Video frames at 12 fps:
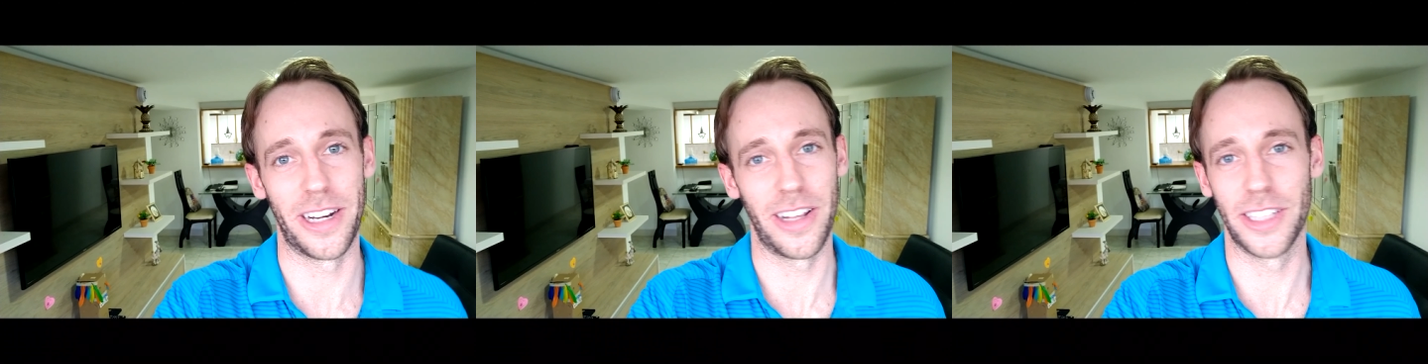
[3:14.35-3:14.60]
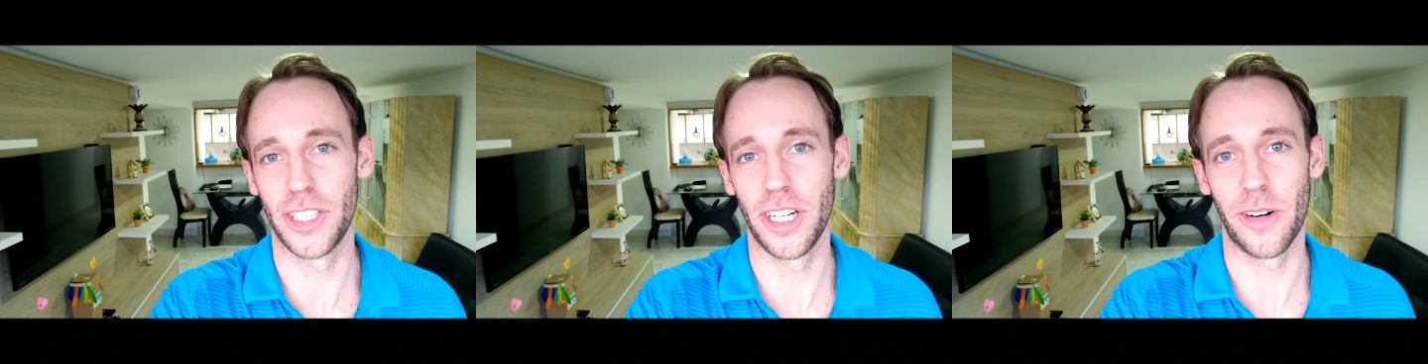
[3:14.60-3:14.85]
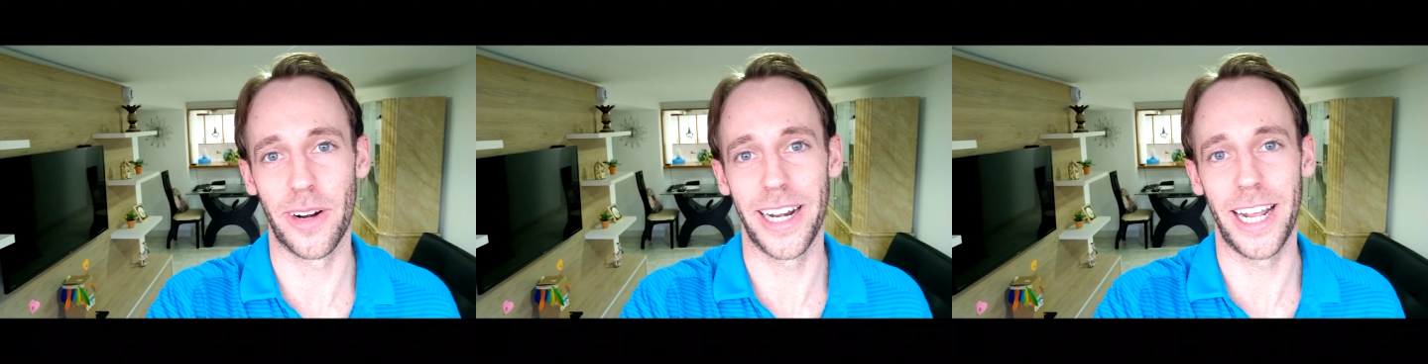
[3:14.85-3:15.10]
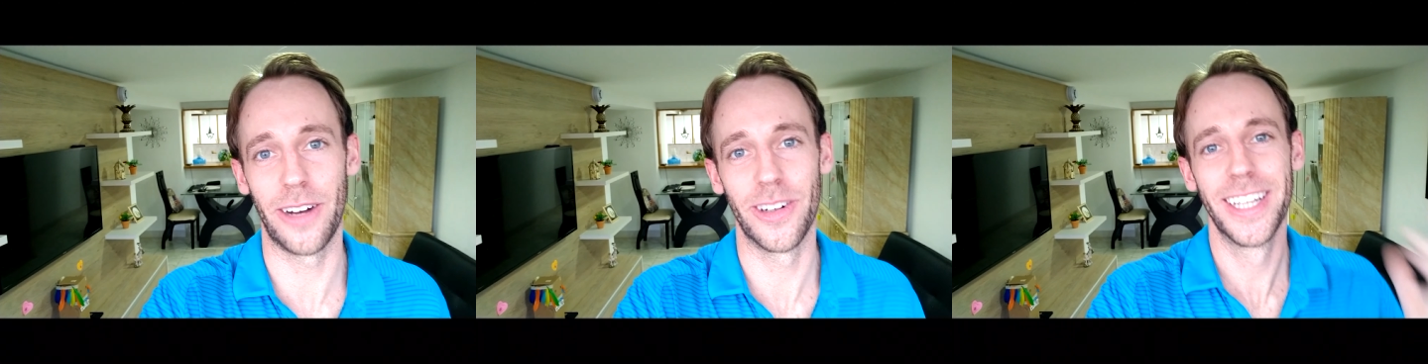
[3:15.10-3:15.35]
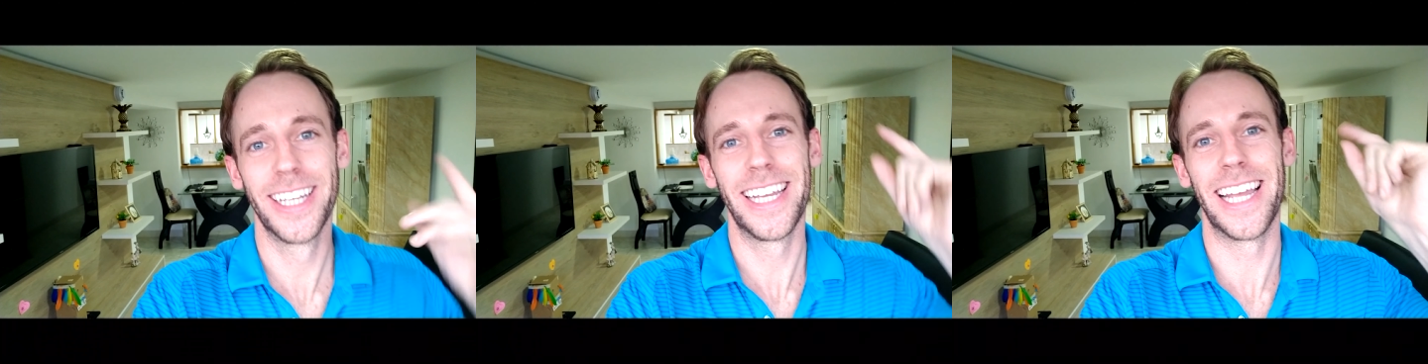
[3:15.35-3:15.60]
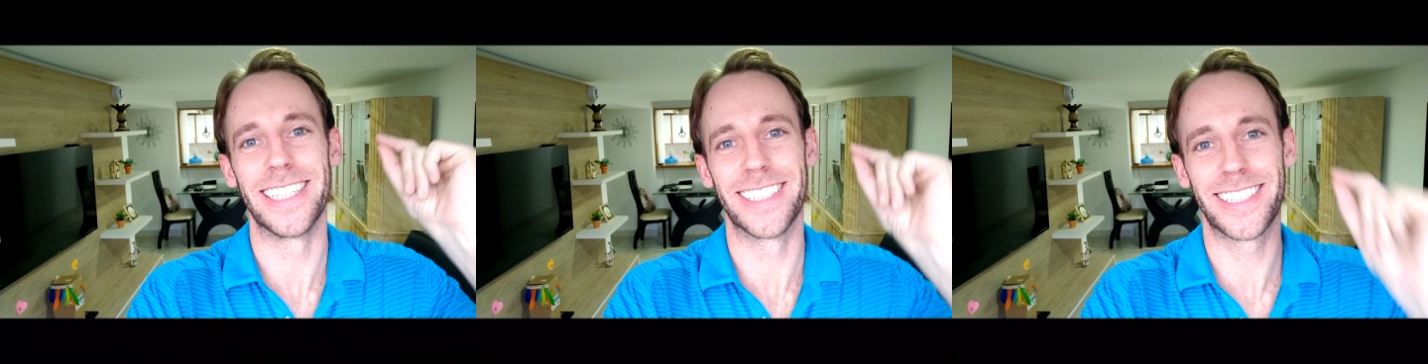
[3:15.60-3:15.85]
And I'll let you know right now,
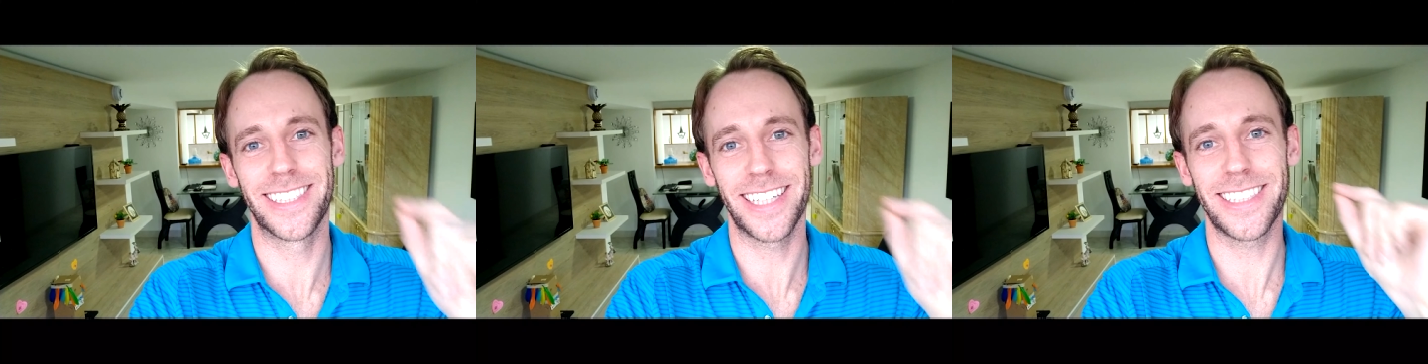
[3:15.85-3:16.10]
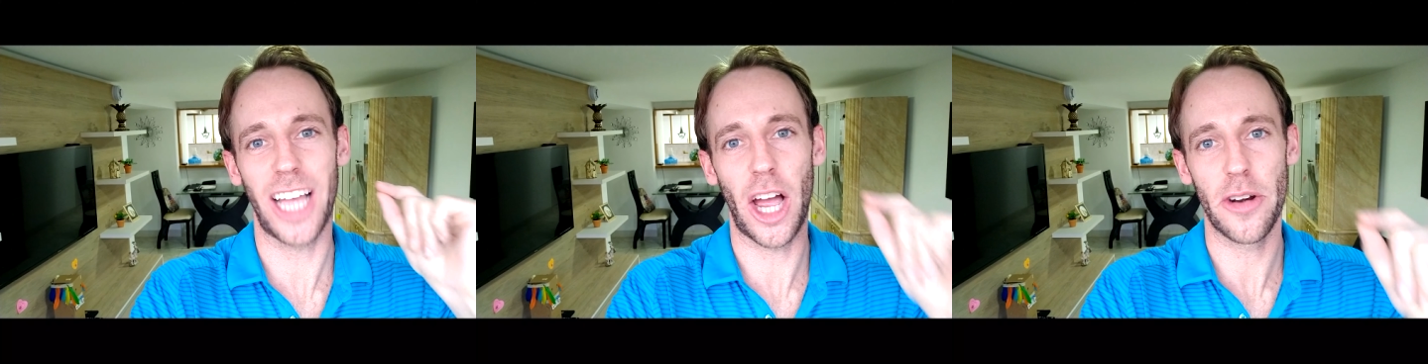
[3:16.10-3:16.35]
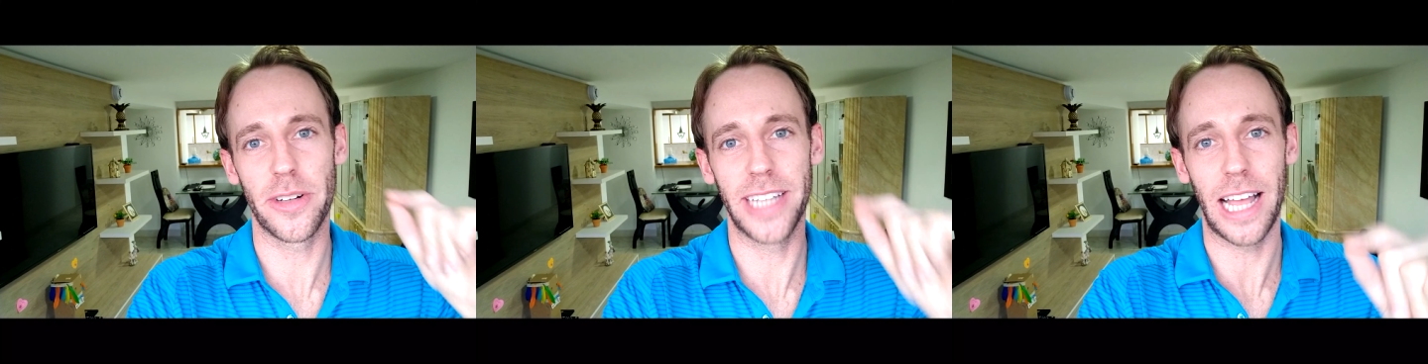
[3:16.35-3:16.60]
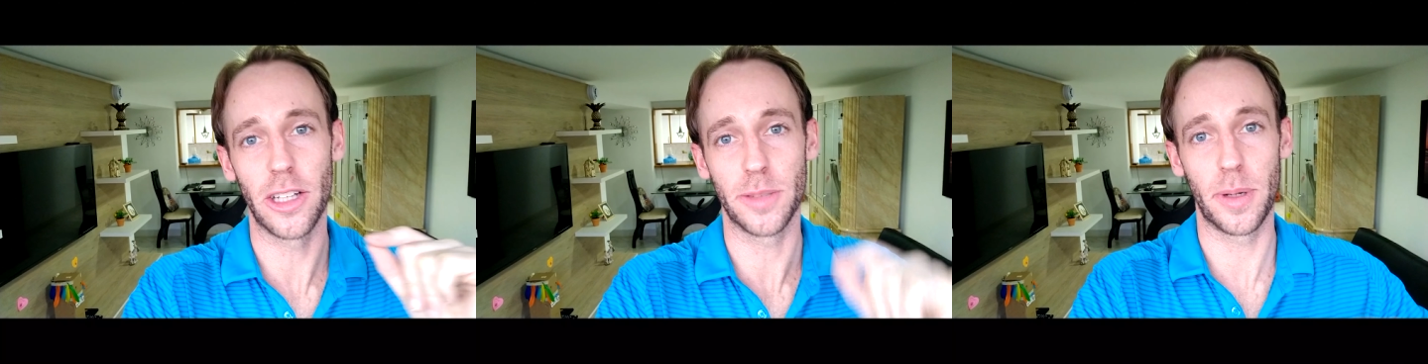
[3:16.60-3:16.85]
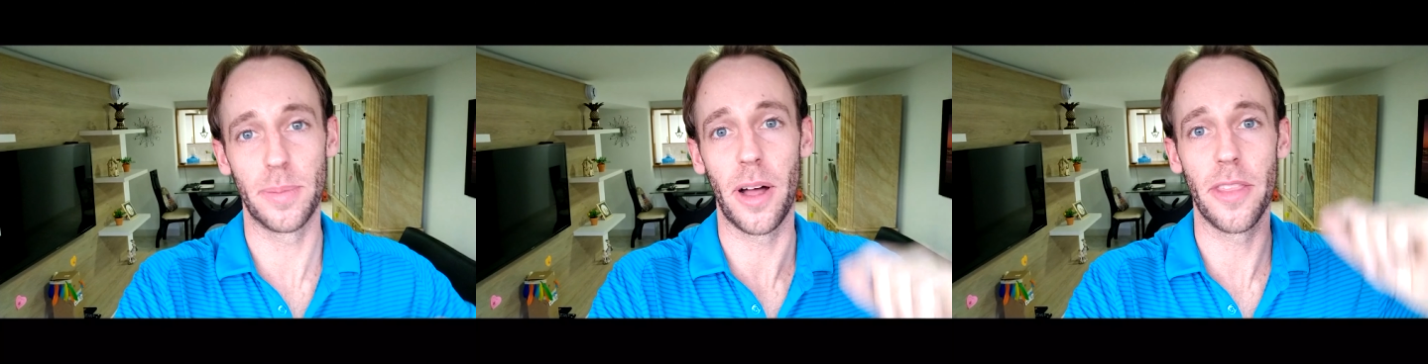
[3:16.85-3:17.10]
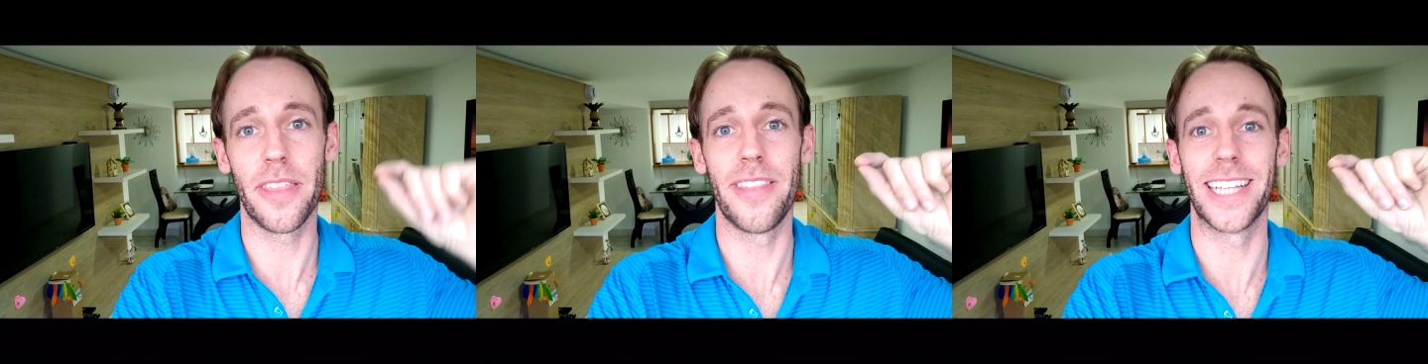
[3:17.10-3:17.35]
it's $600 per
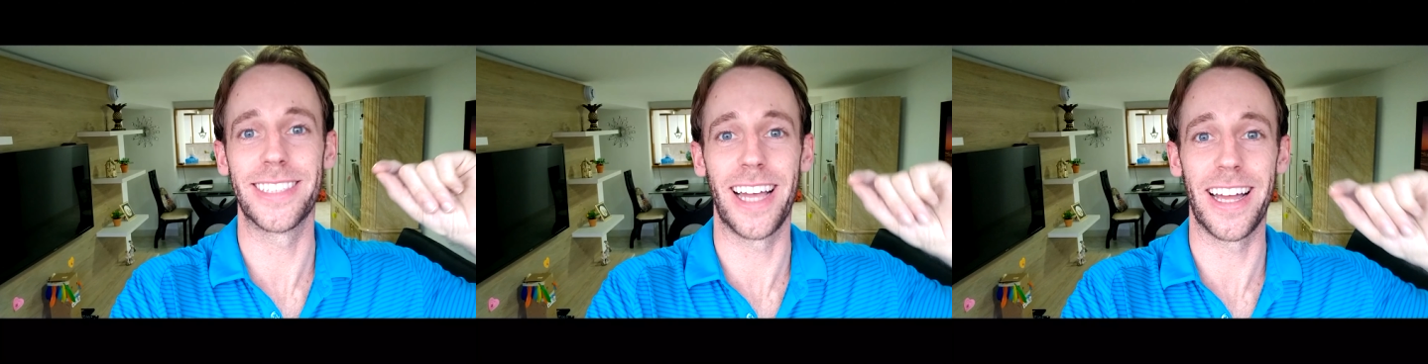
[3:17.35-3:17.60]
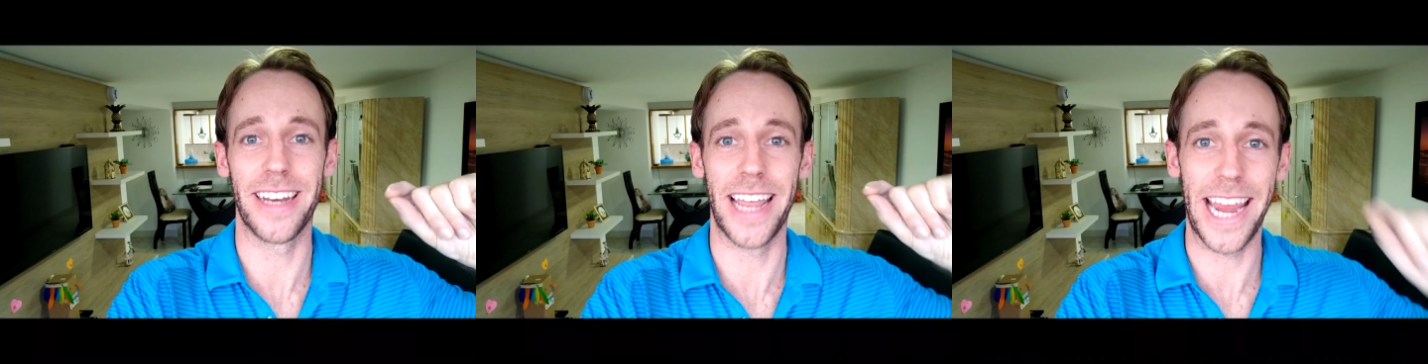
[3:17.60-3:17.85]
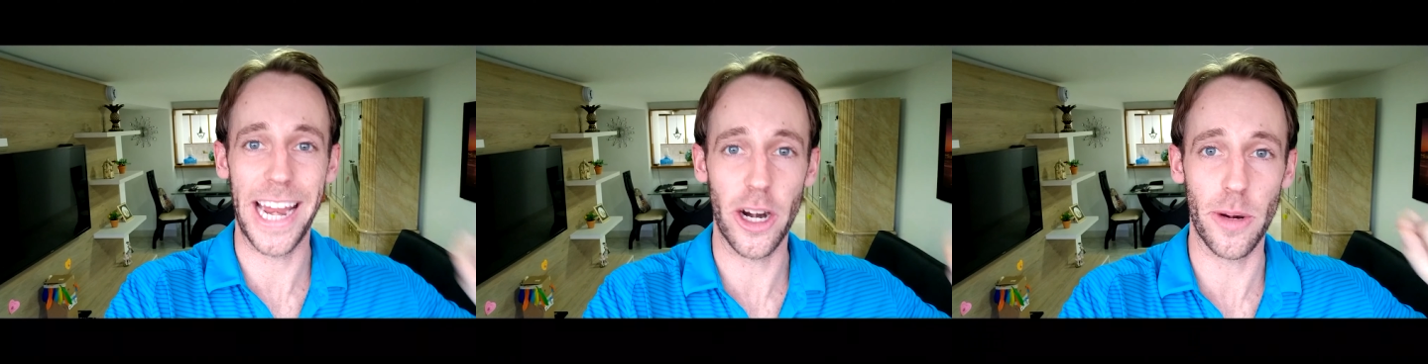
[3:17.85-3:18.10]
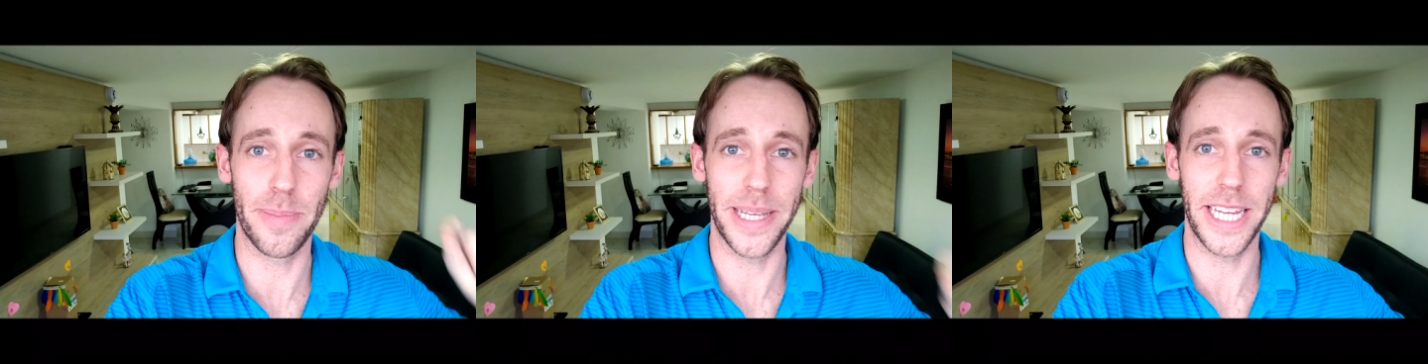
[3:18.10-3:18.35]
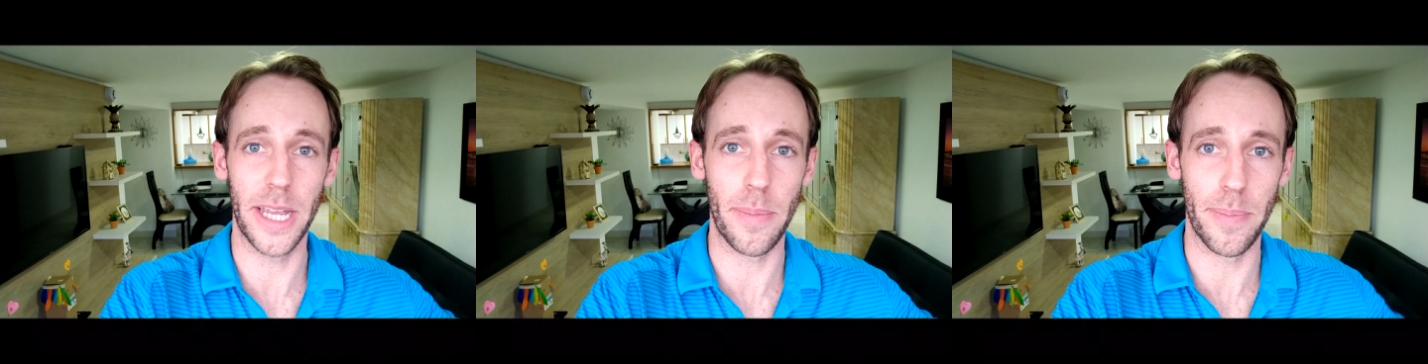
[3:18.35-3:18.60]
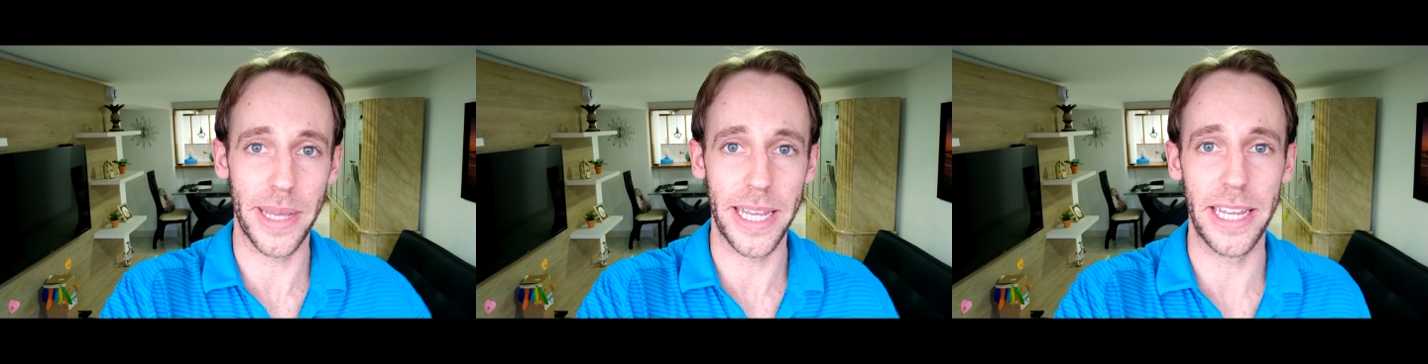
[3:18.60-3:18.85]
month. That's on Airbnb.